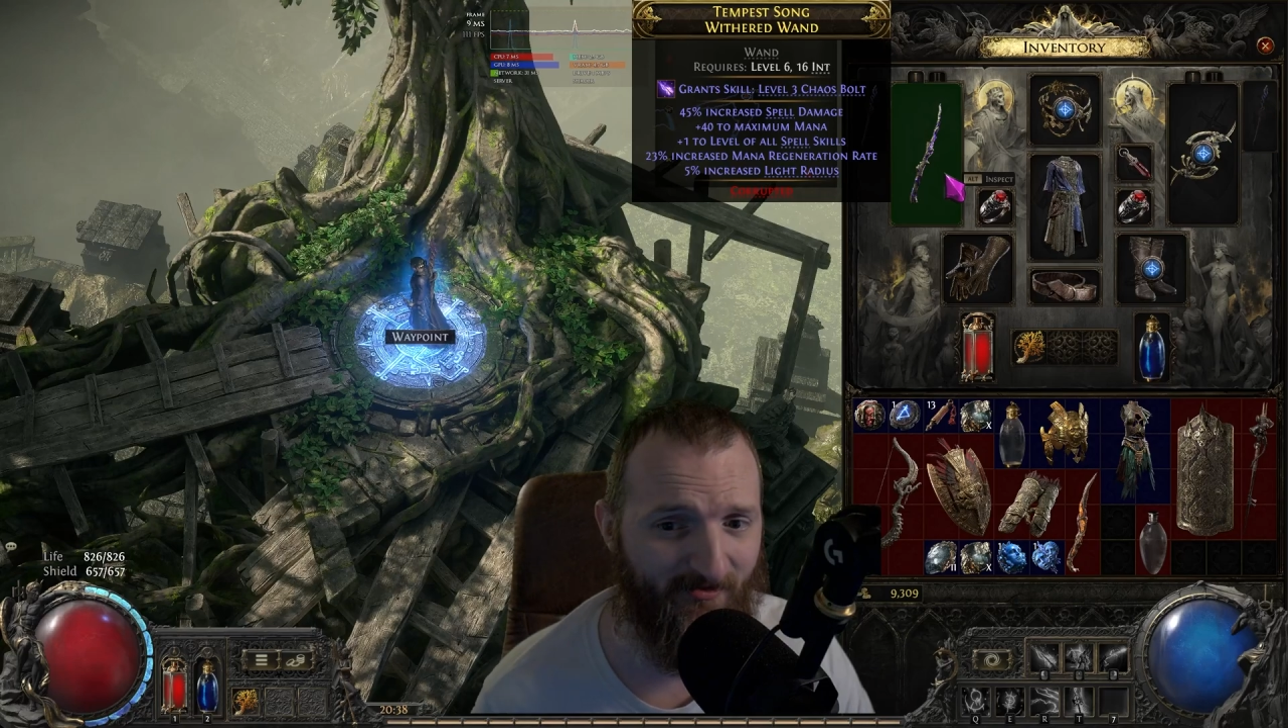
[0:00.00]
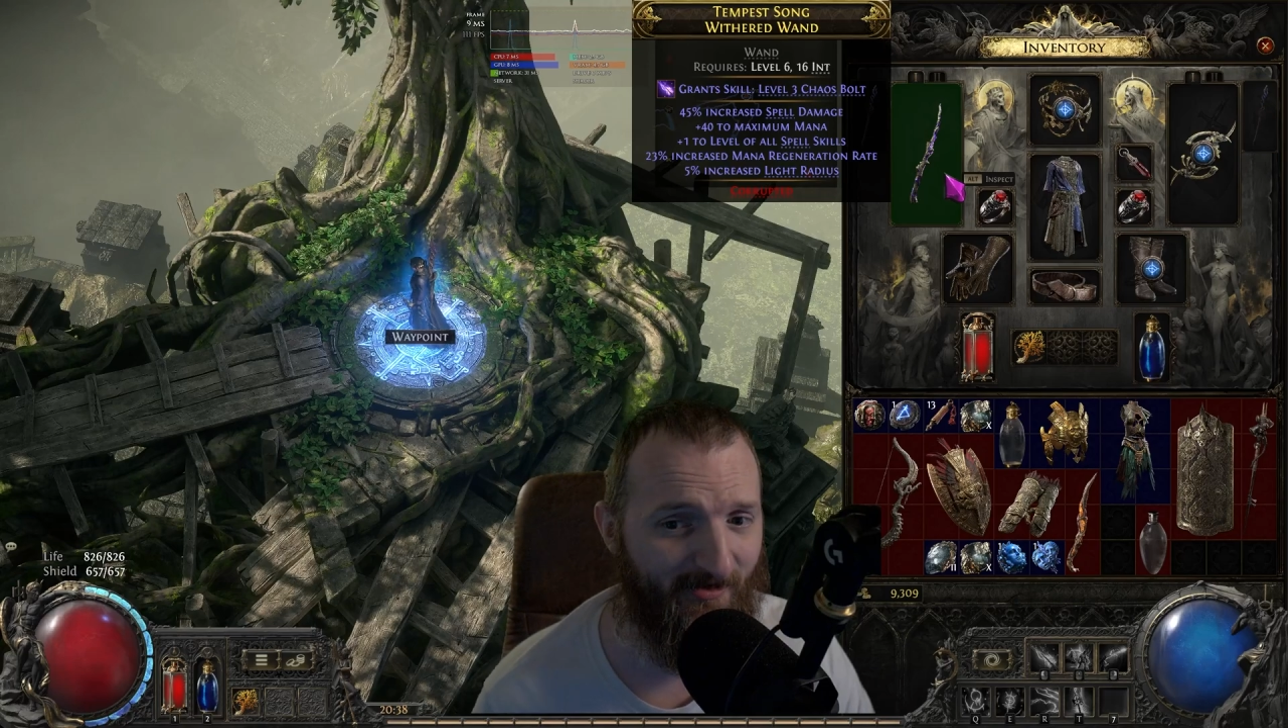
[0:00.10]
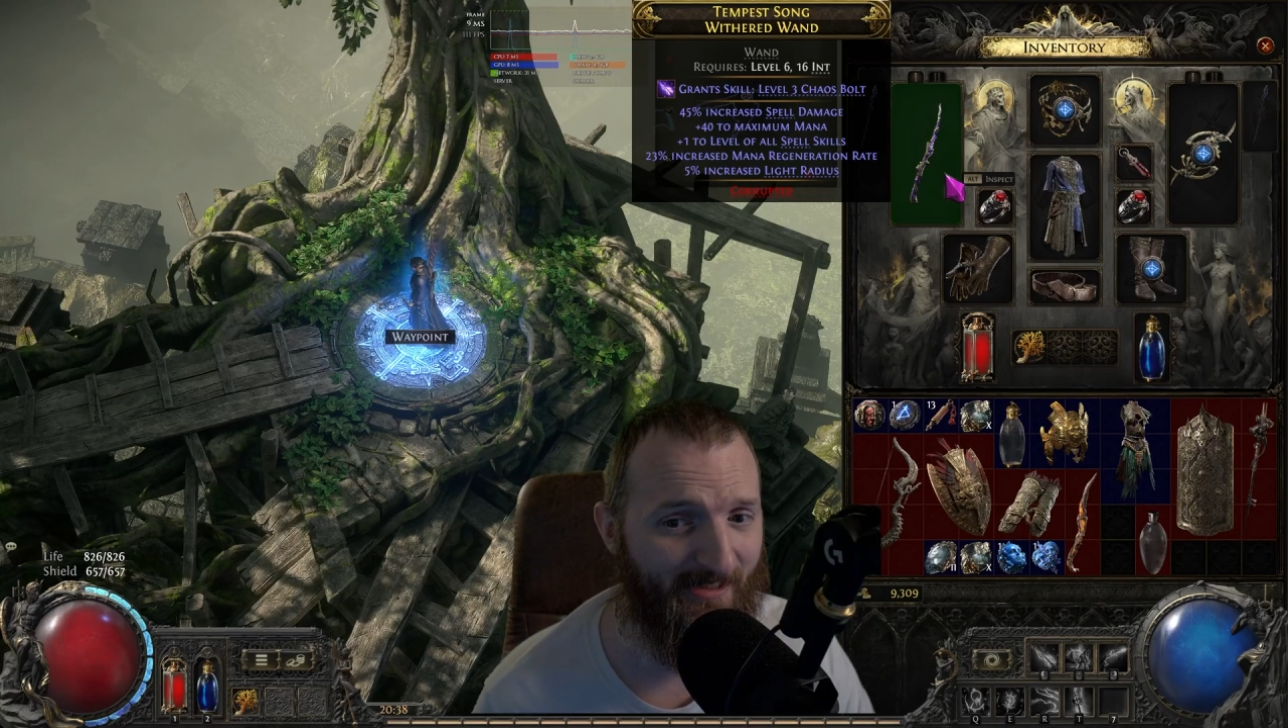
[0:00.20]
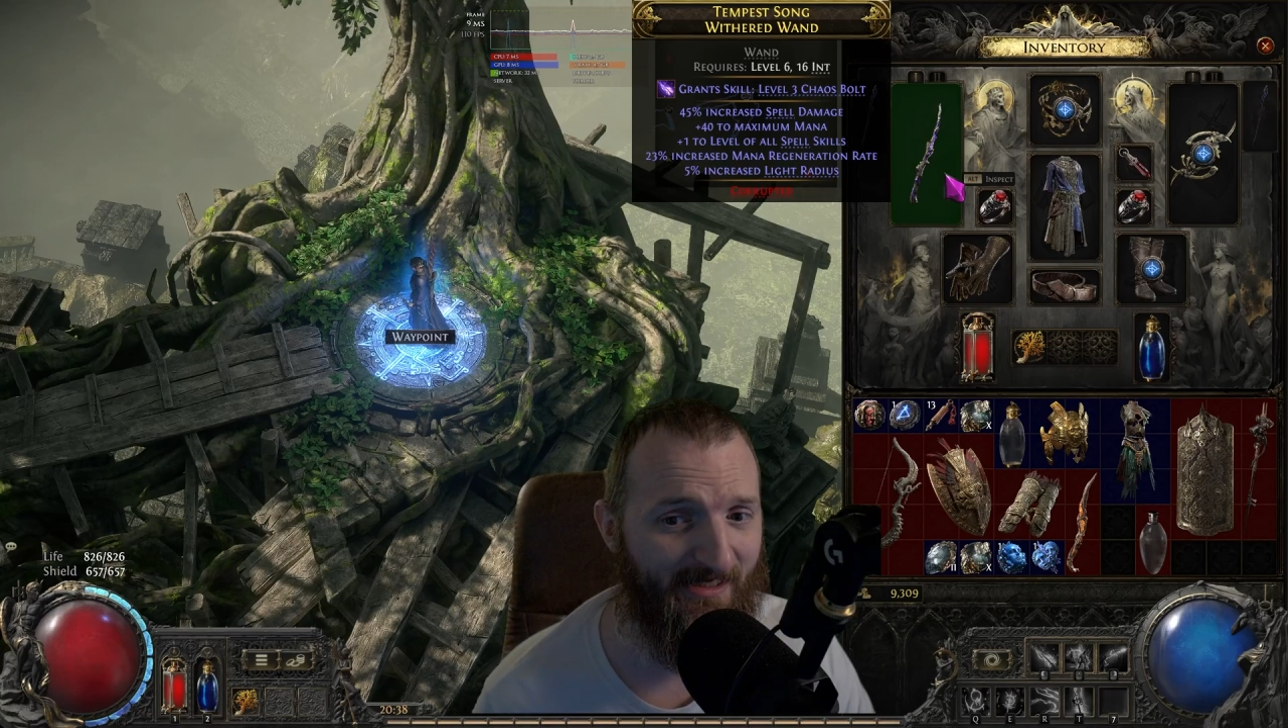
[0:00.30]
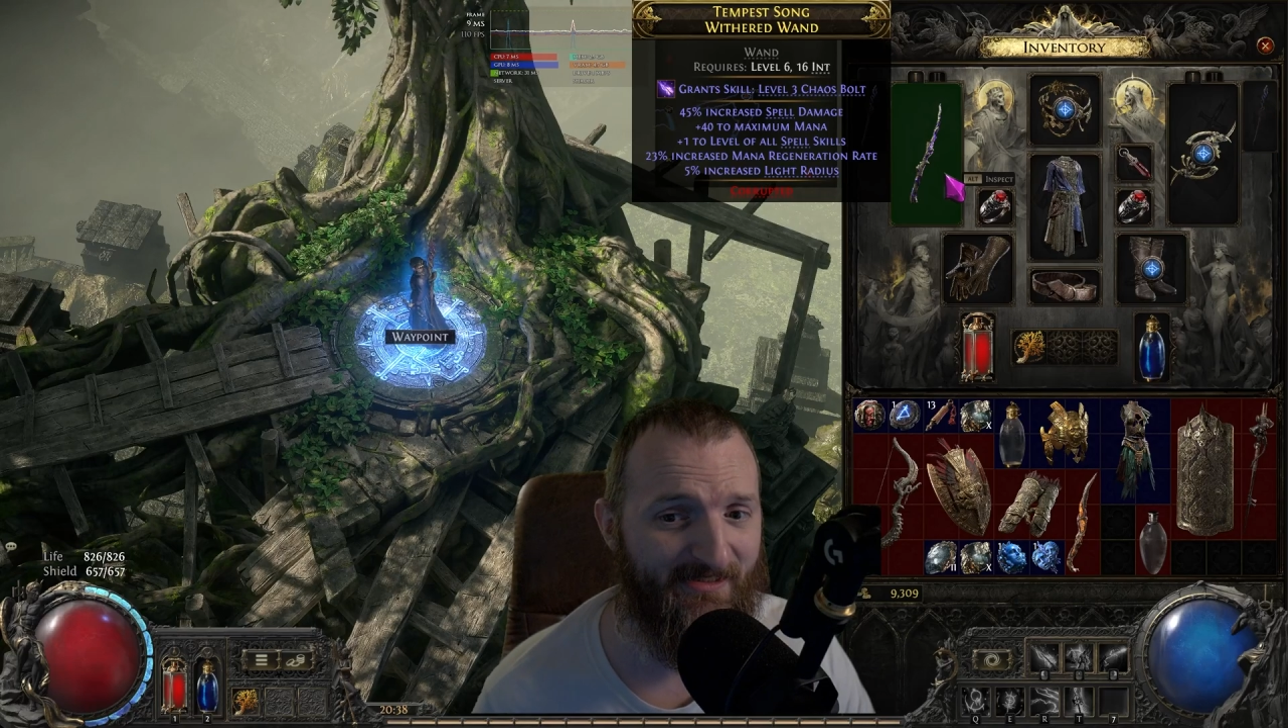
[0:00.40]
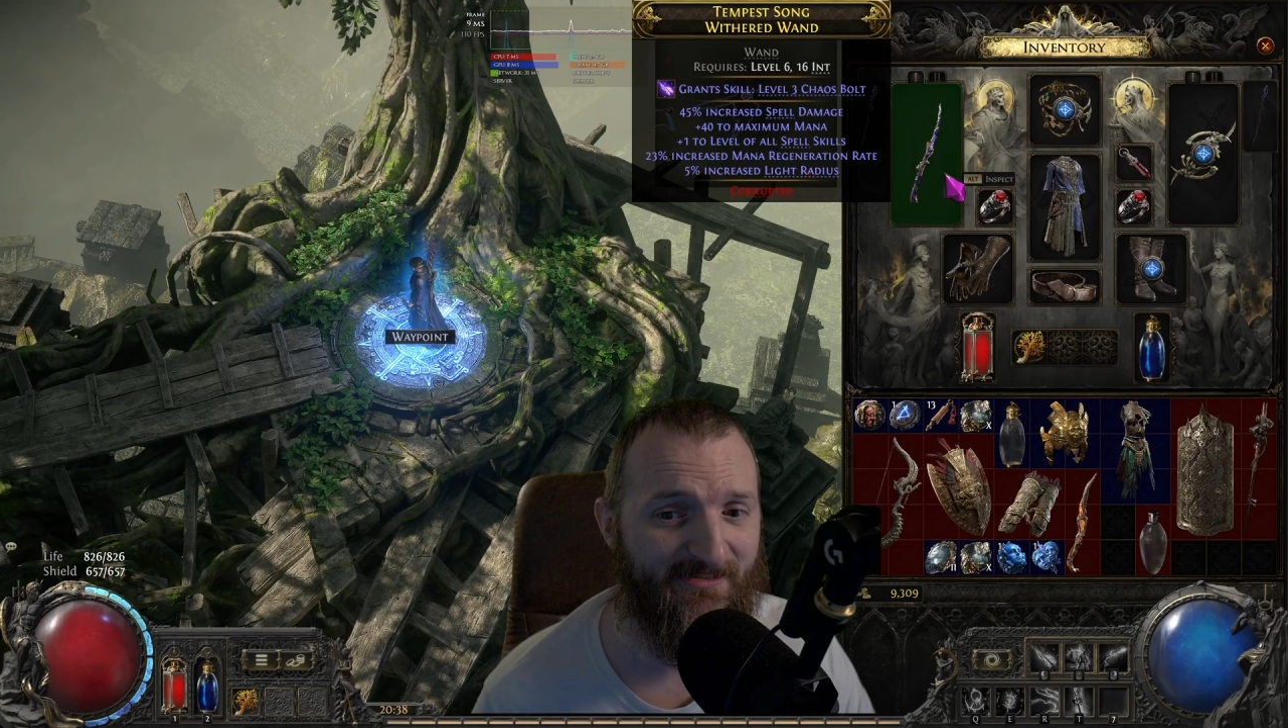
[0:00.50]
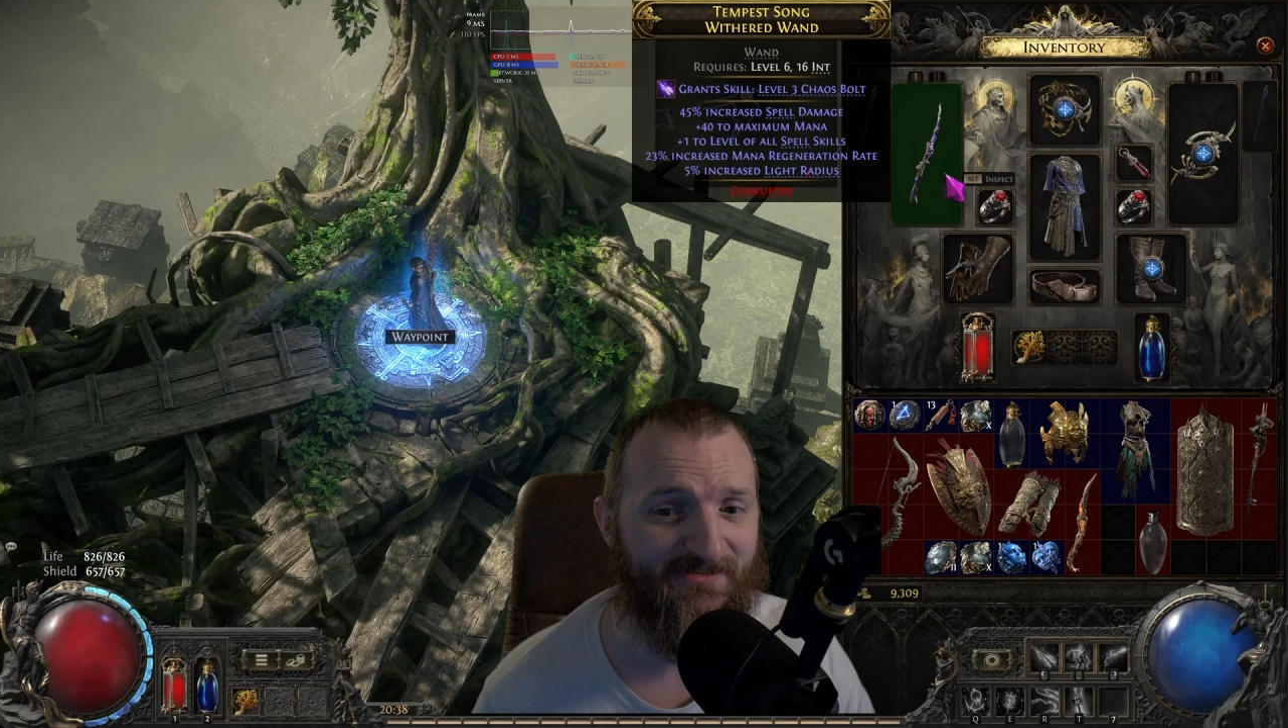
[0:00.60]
Like, it is